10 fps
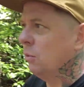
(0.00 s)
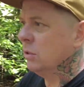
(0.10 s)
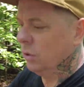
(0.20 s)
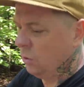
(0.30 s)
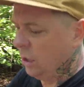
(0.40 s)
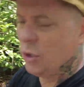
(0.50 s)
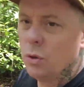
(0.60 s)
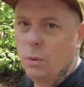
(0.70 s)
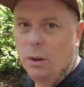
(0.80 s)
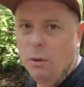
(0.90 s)
I wasn't quite
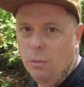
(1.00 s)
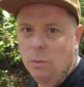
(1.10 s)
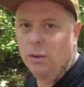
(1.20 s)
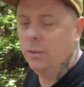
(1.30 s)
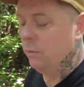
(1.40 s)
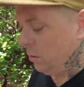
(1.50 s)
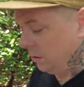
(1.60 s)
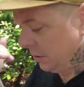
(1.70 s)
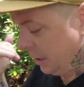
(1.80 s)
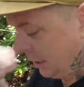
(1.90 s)
sure where it
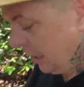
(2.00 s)
was.